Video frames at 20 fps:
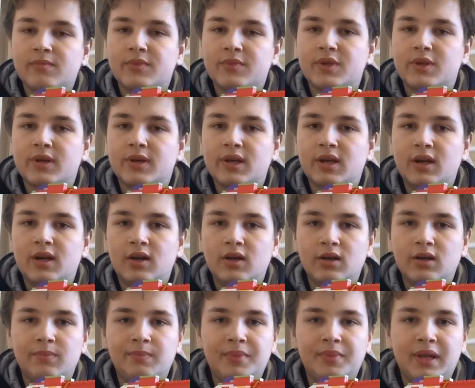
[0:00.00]
So I
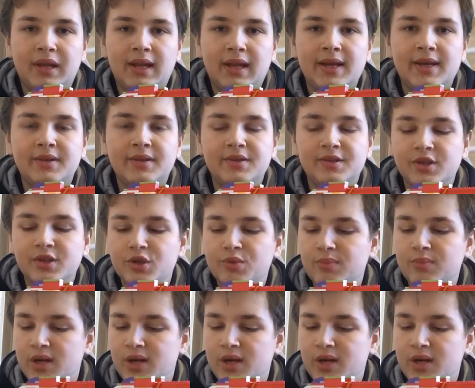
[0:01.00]
can't complain too